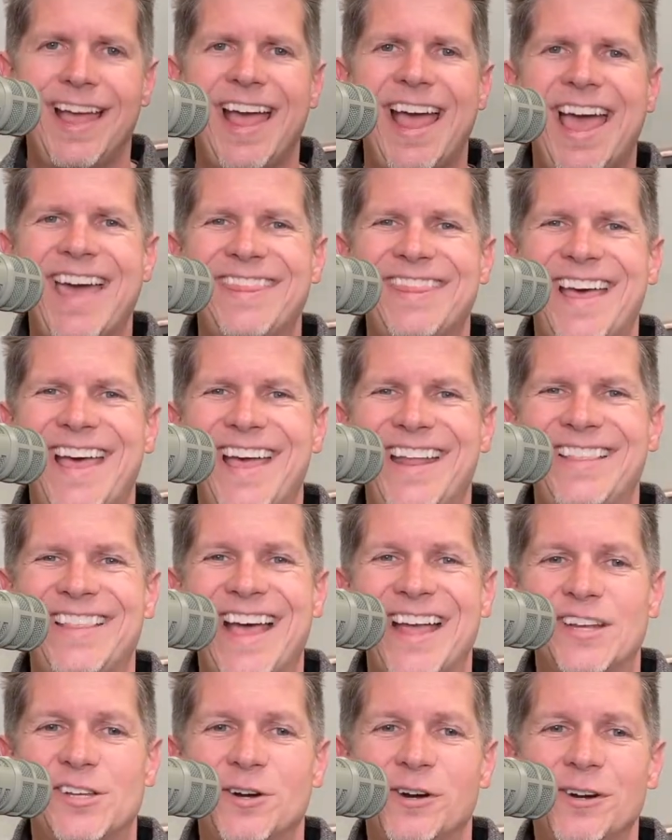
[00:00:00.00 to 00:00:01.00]
and then
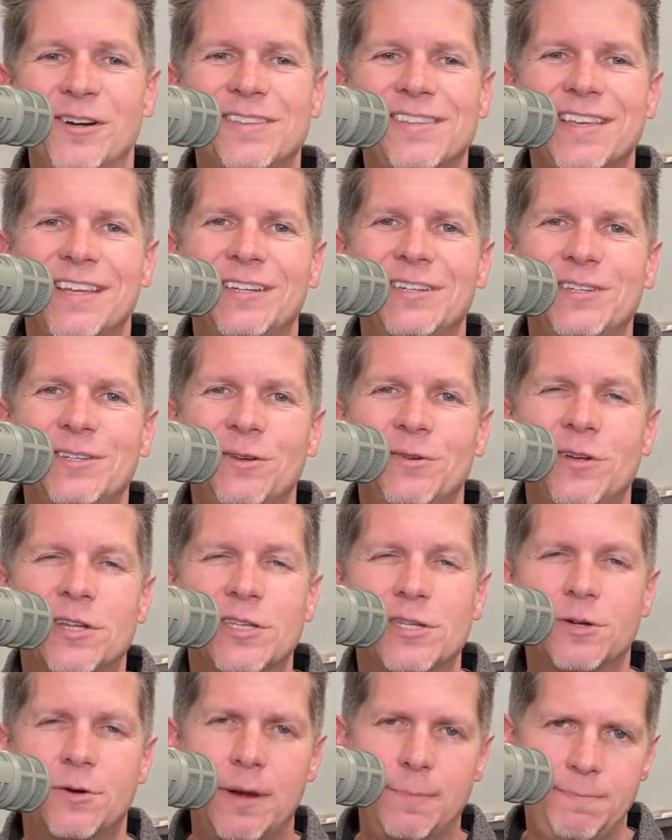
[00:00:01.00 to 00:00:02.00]
that turns into
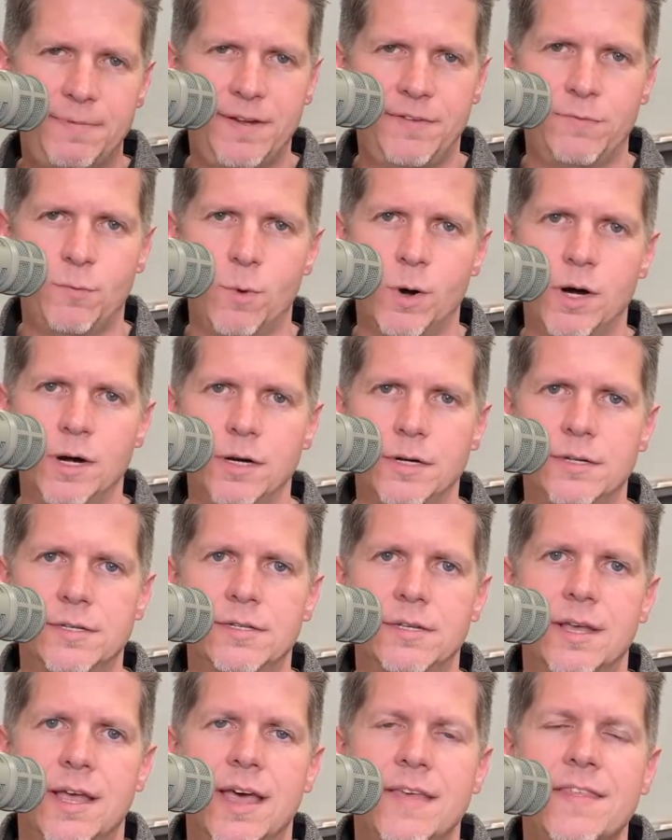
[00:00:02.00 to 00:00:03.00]
descriptive words.